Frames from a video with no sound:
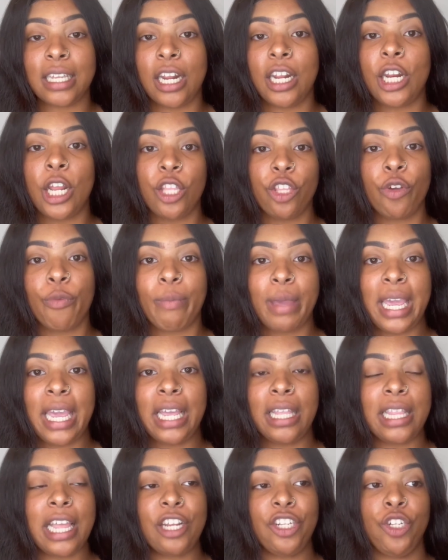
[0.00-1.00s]
another
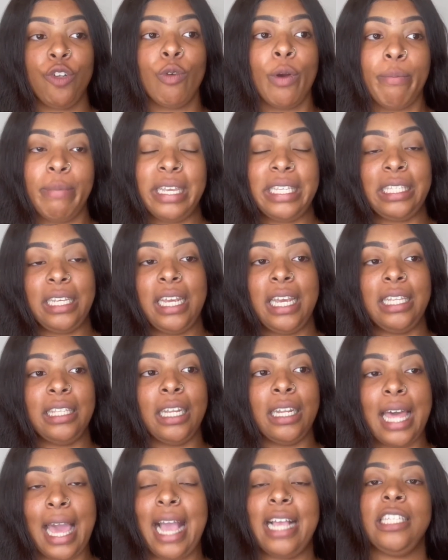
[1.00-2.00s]
man that you were missing in the
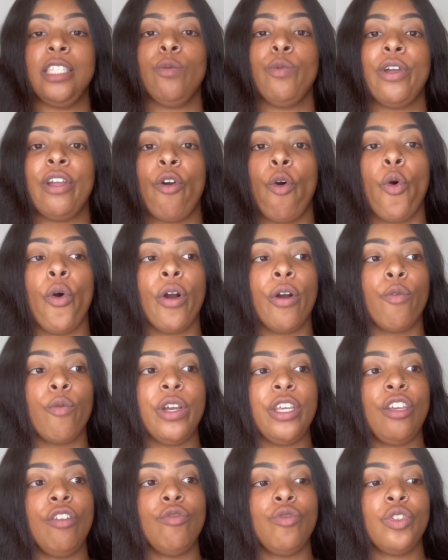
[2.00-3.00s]
last one, or
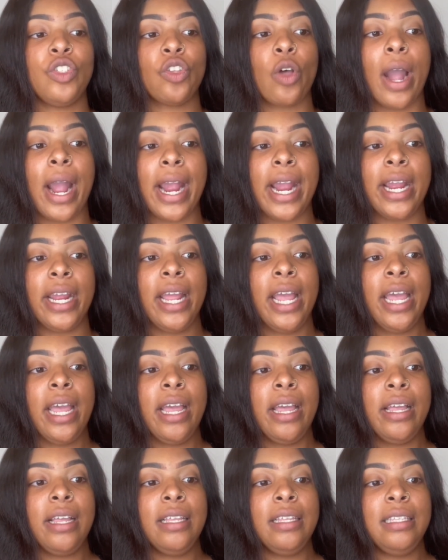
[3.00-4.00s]
when you start
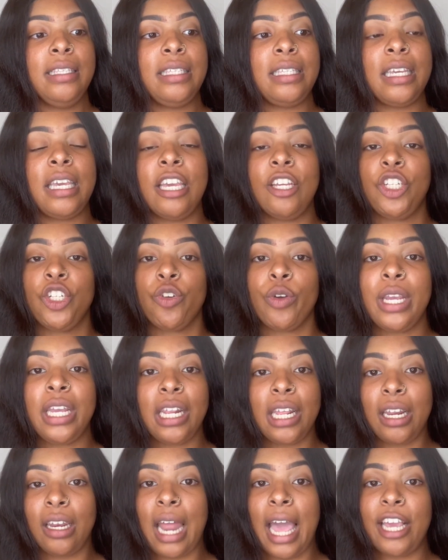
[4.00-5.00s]
to get
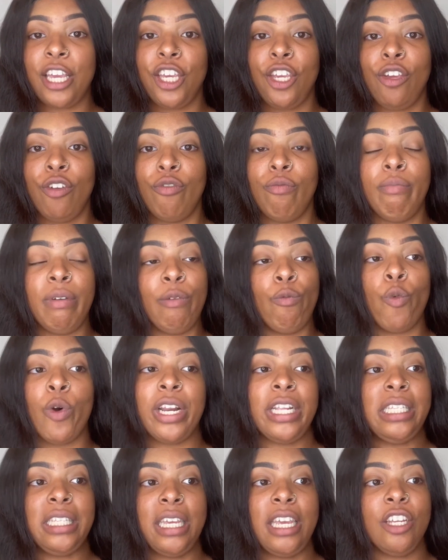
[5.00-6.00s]
treated like you've been
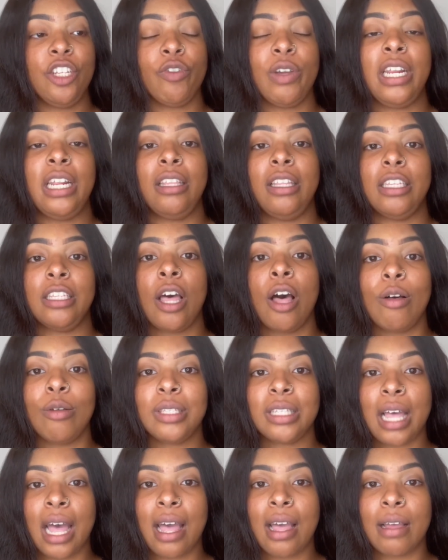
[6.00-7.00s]
wanting to get treated this whole
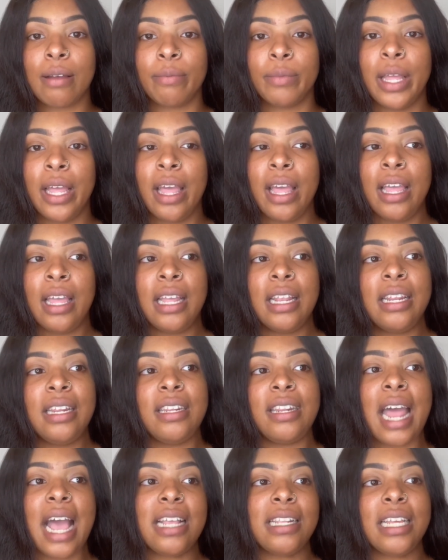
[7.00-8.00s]
time,
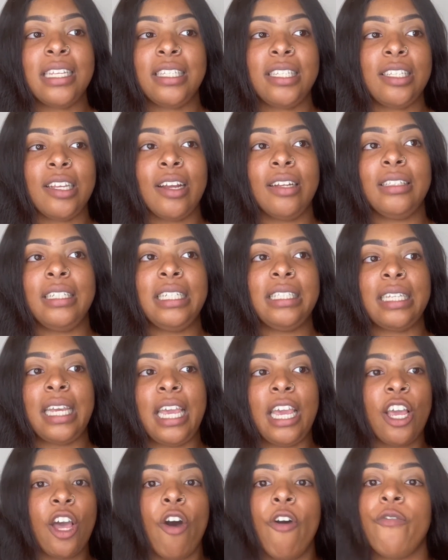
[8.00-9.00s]
not necessarily
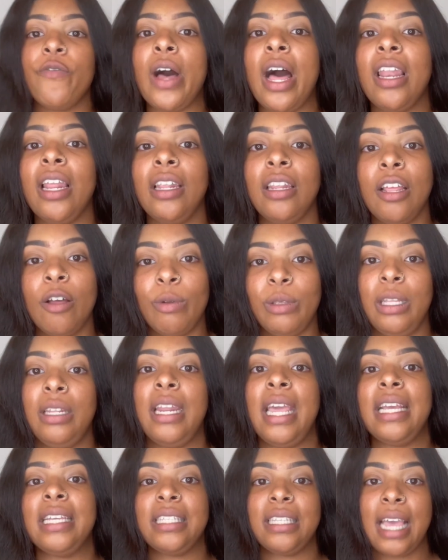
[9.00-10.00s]
saying go fall in love with the
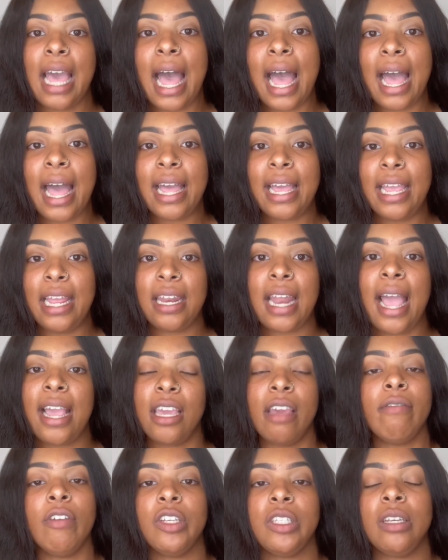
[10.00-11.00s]
next guy and not
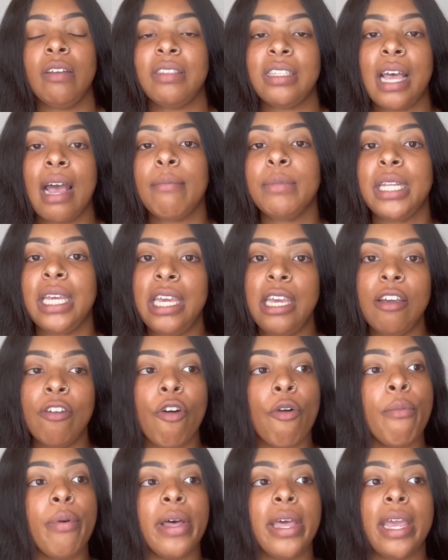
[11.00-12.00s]
give yourself time to
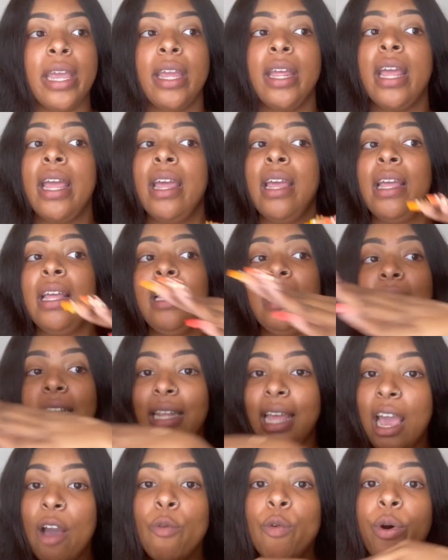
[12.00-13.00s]
heal, but
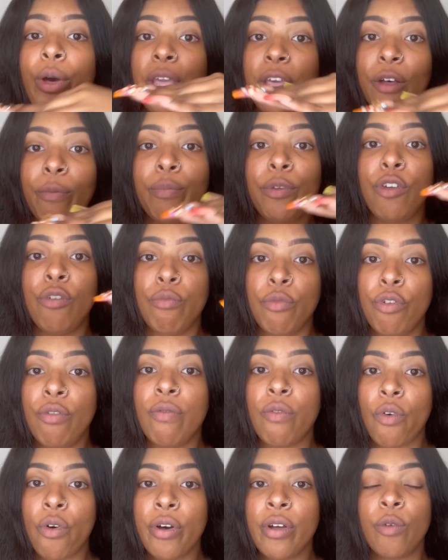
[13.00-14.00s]
that will help you
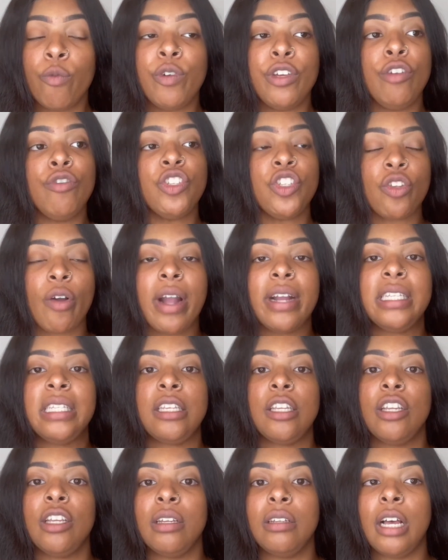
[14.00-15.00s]
move on when you start
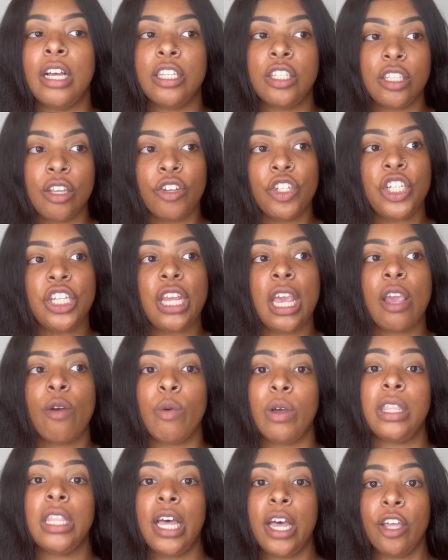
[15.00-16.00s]
to associate
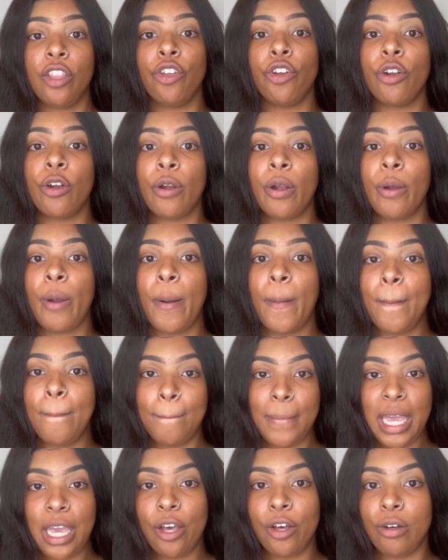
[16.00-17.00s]
with other
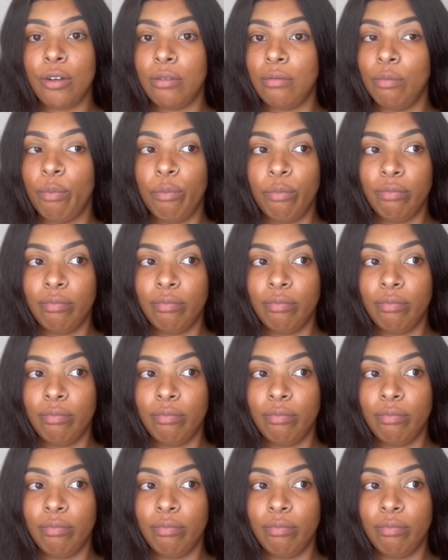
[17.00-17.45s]
male